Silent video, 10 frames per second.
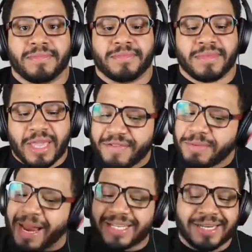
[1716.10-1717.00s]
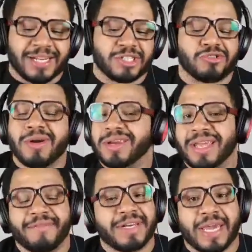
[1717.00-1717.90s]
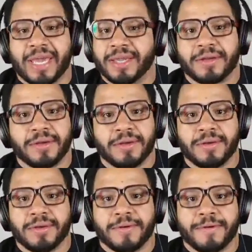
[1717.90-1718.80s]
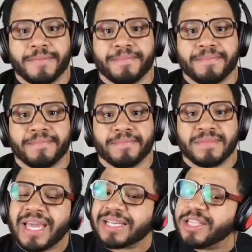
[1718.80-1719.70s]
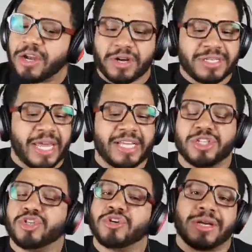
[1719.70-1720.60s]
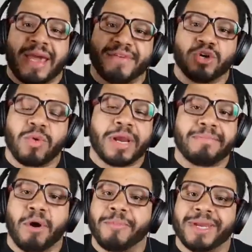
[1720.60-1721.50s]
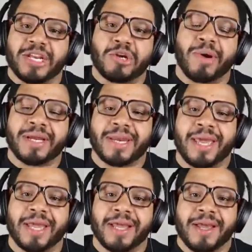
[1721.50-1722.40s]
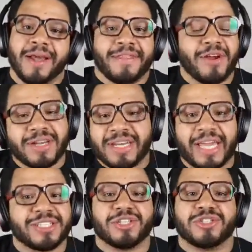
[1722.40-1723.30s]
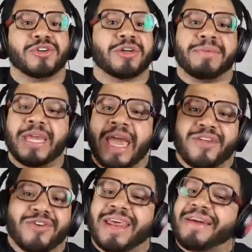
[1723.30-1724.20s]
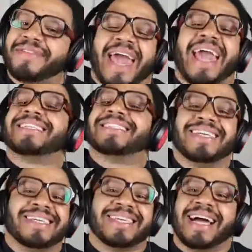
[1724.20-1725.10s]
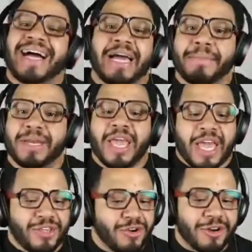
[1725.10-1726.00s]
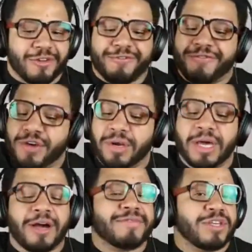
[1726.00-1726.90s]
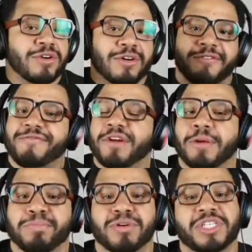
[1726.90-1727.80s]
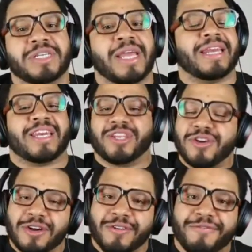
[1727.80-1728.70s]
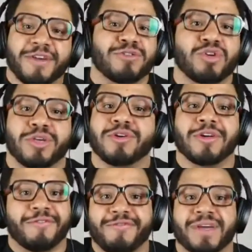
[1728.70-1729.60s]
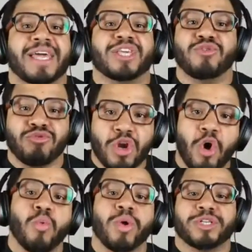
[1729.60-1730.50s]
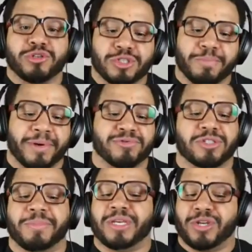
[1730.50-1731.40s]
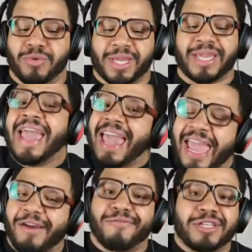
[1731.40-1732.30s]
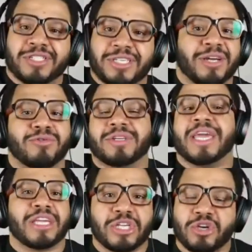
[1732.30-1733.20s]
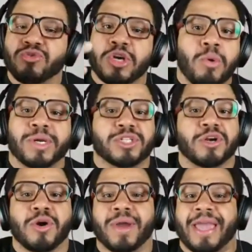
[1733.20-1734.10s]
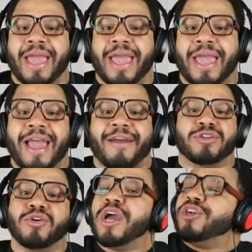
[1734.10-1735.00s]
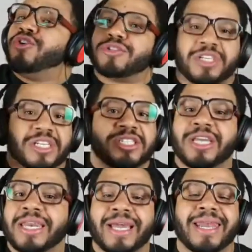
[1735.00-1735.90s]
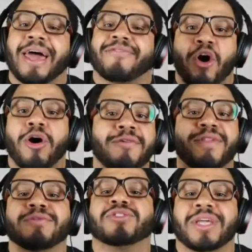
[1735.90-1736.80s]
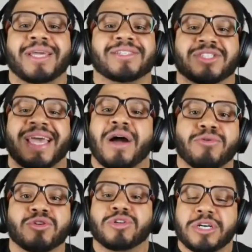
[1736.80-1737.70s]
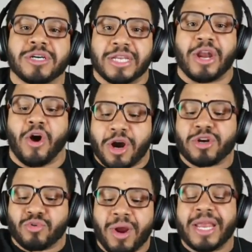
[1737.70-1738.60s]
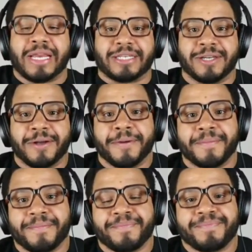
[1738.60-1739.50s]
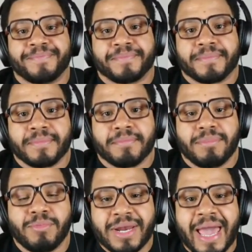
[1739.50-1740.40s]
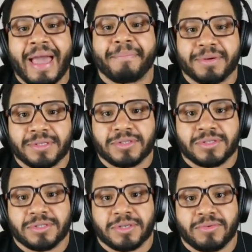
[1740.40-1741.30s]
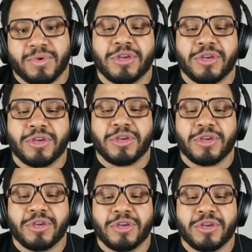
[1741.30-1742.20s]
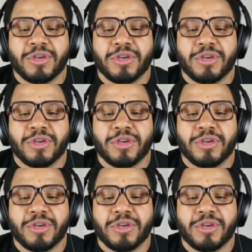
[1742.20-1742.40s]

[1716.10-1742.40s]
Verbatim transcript: Everybody's not struggling every day. Yes, there are days that you're going to have a great moment and a great day. There are days that you're going to be you're going to have an excellent time and and you're going to feel loved and you're going to feel appreciated and you're going to feel joy. You're going to feel like you know what you're supposed to be doing every single day and you know what you're going after. You you're succeeding in life. All of those things sound good and are great. But what happens when you're making the money?